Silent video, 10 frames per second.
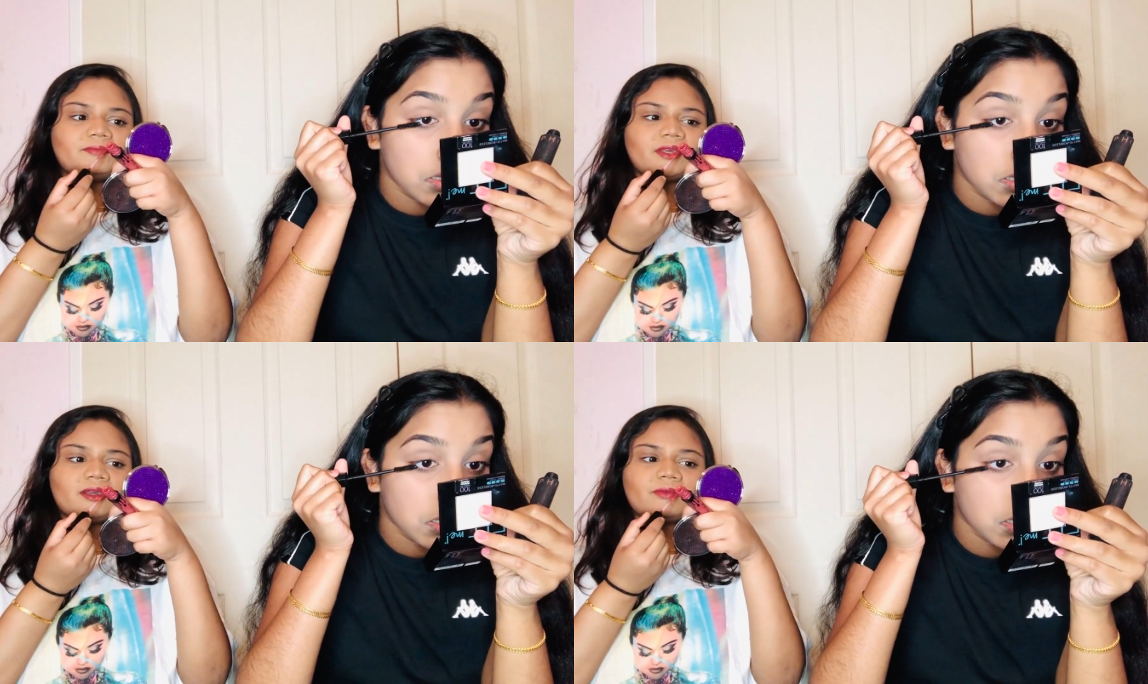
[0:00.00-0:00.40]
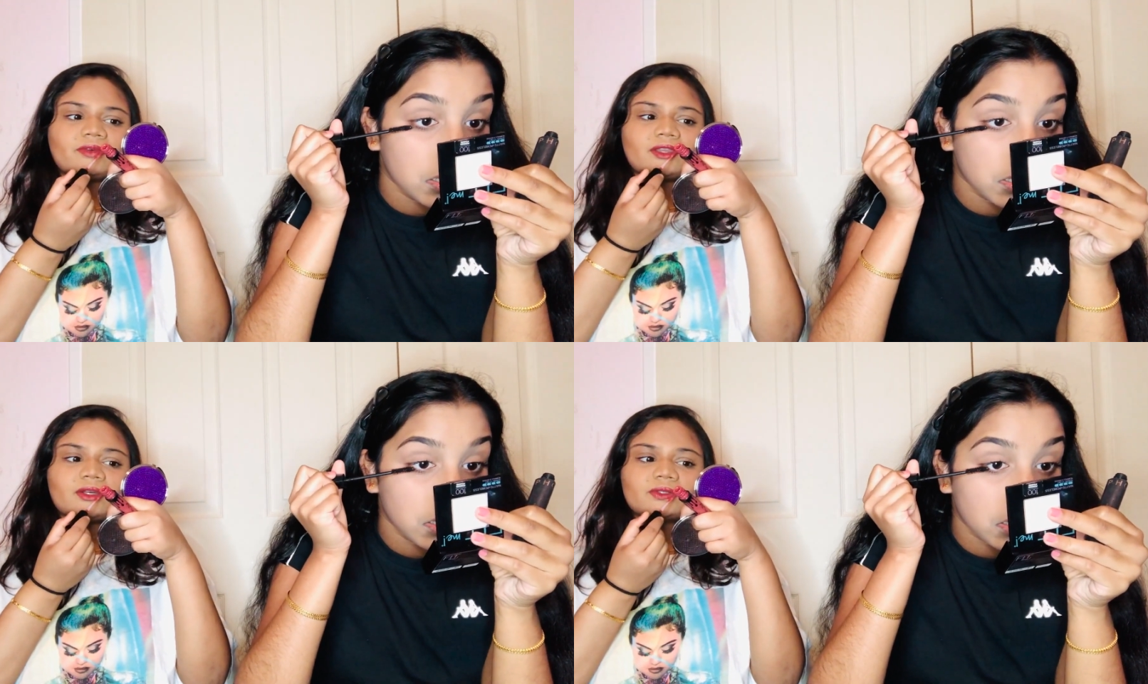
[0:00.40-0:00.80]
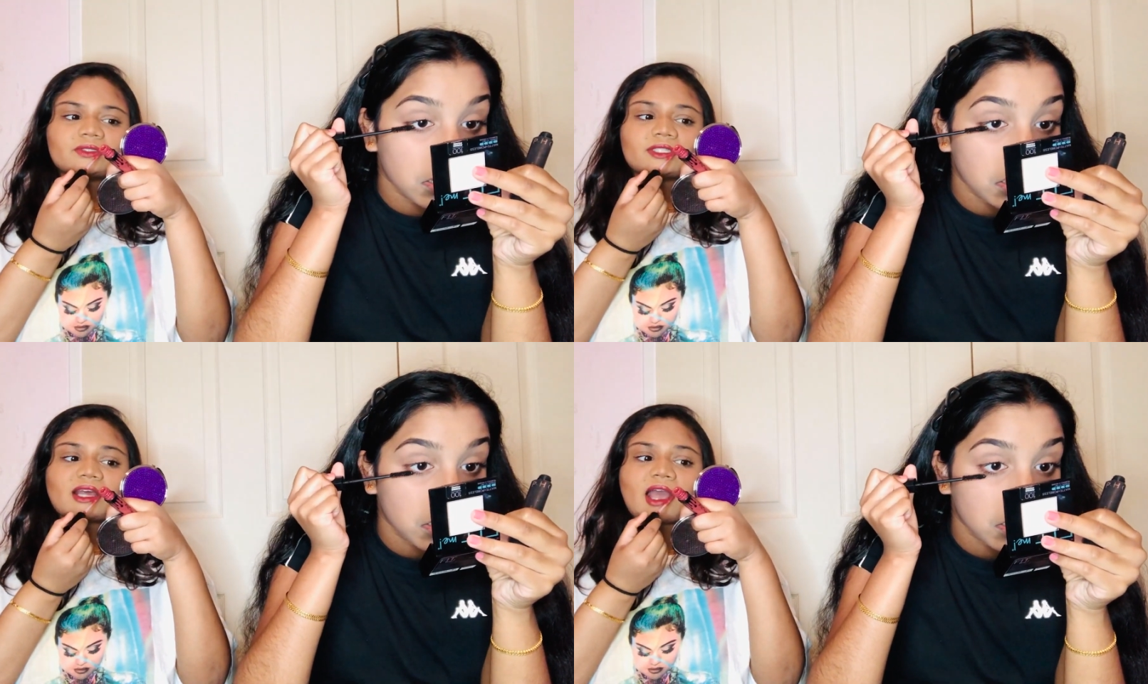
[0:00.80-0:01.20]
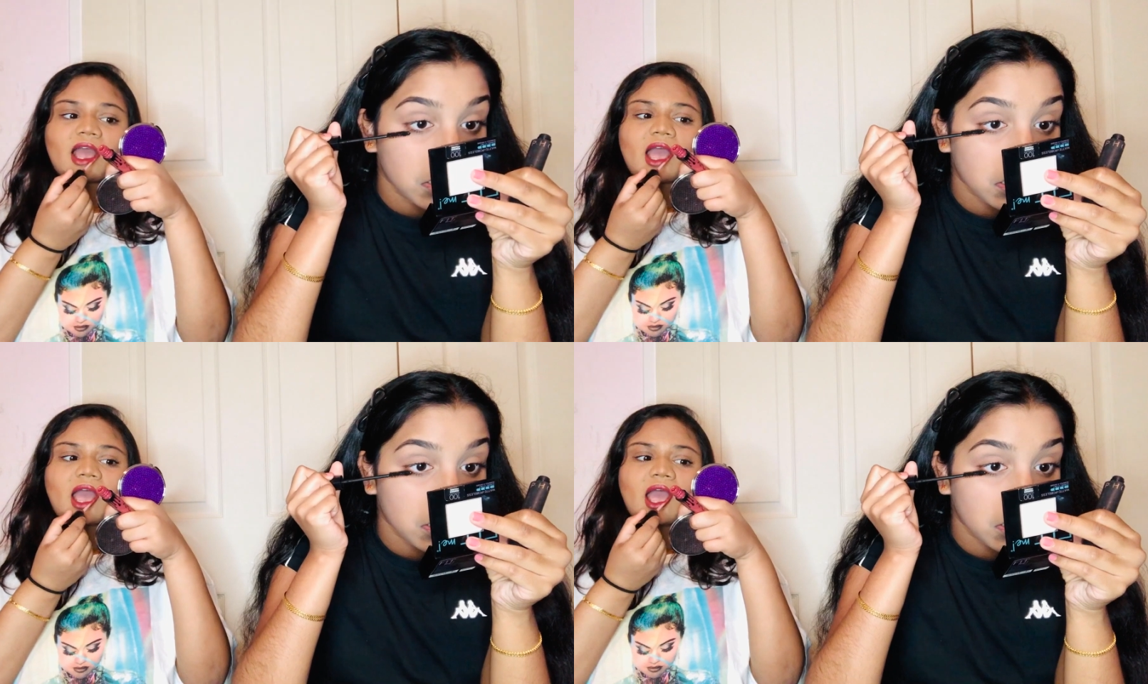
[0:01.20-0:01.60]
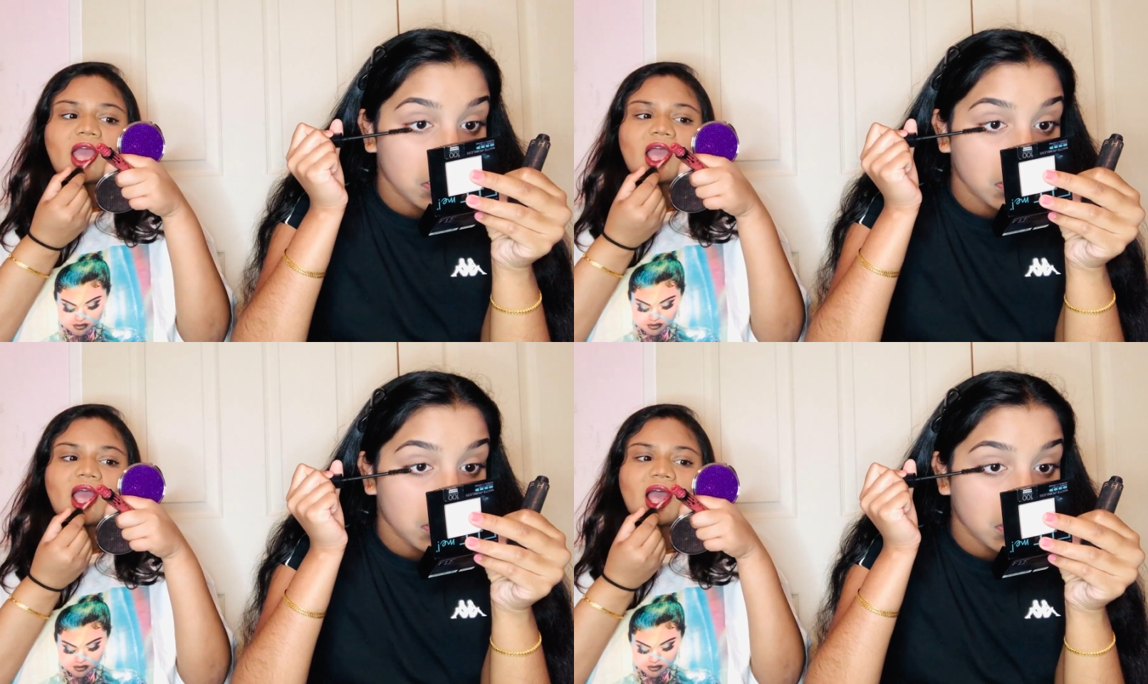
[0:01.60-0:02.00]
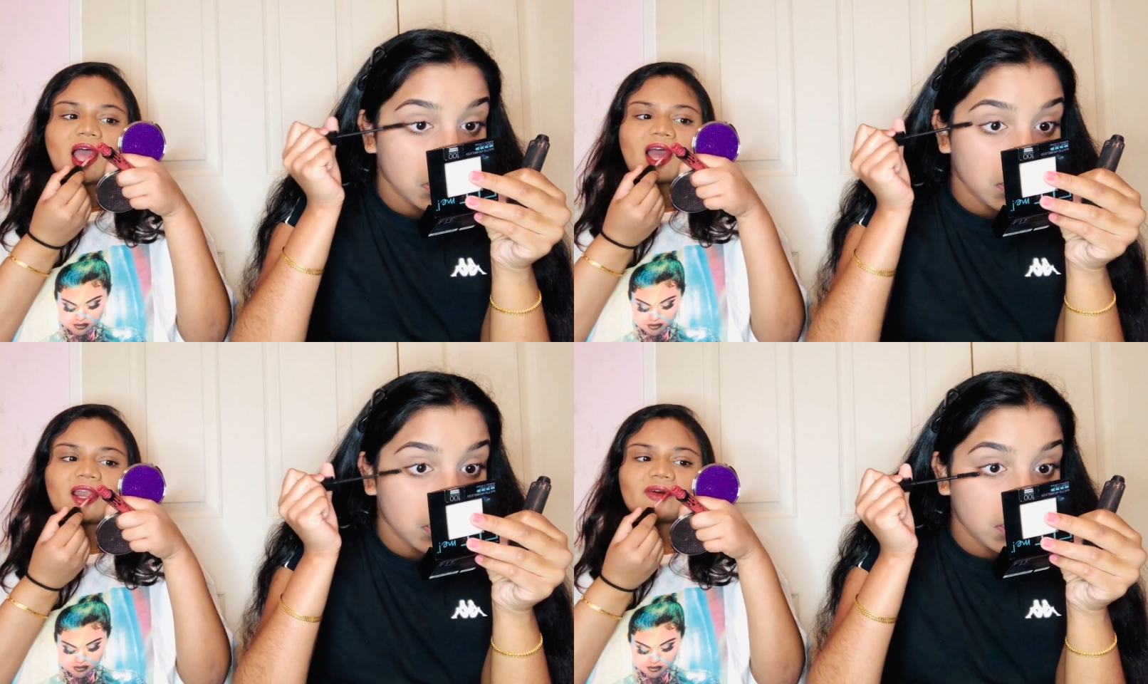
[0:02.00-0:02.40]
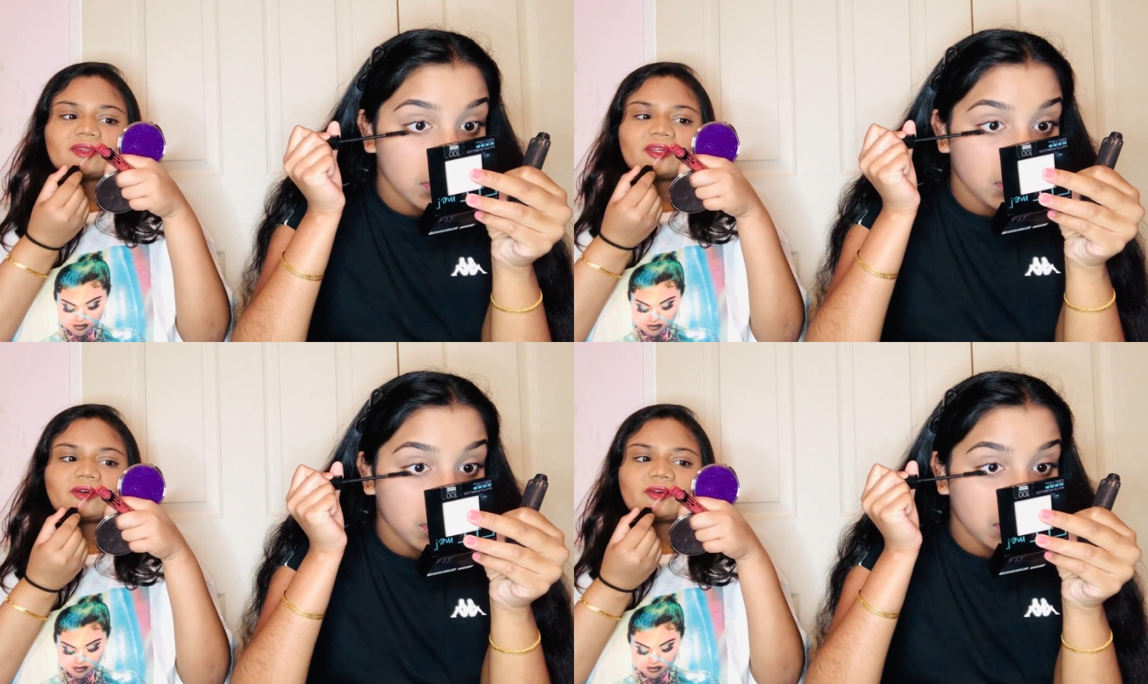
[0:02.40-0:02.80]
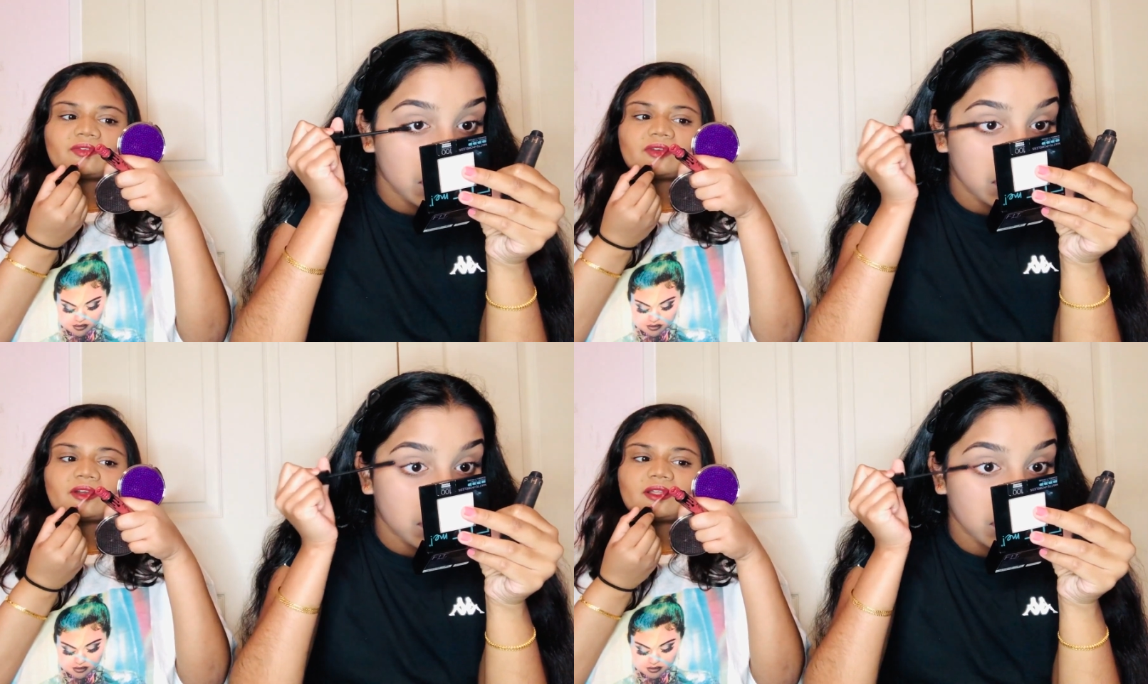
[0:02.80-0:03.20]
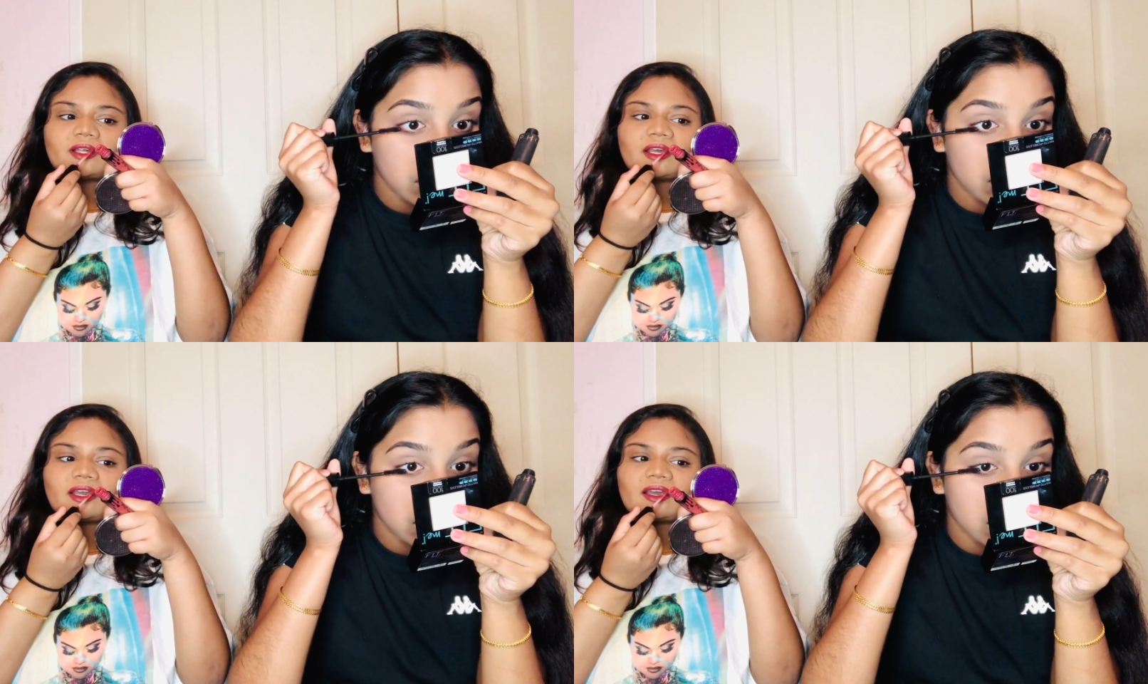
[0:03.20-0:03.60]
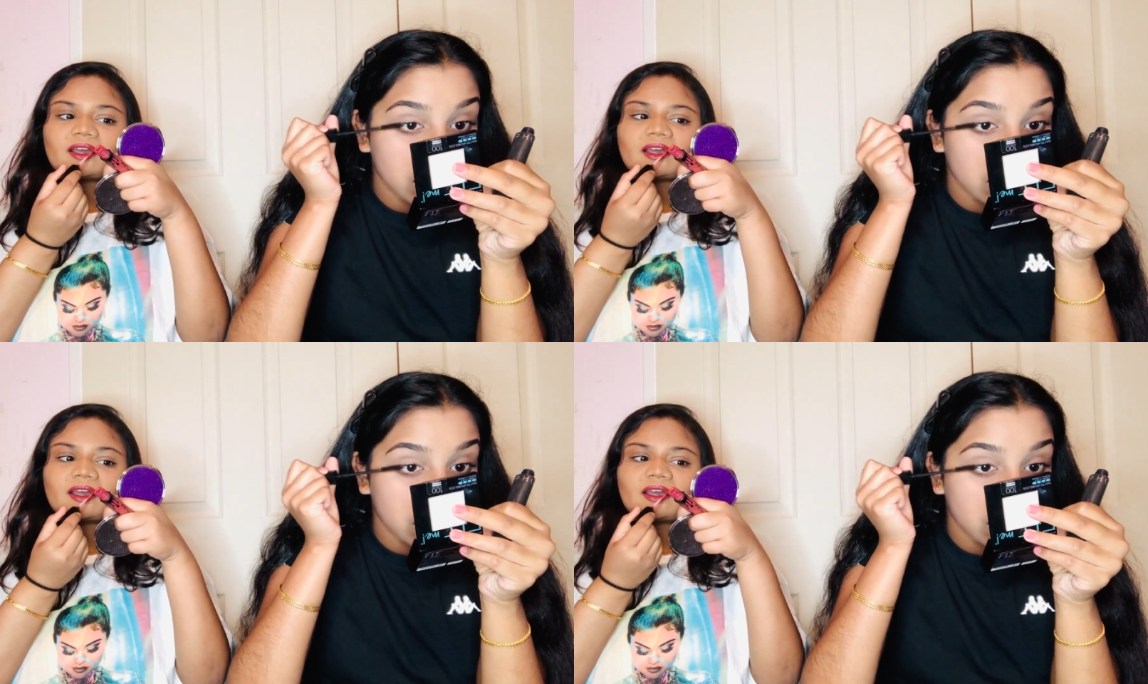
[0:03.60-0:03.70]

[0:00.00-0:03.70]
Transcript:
Speaker 1: makeup videos. I don't only go for like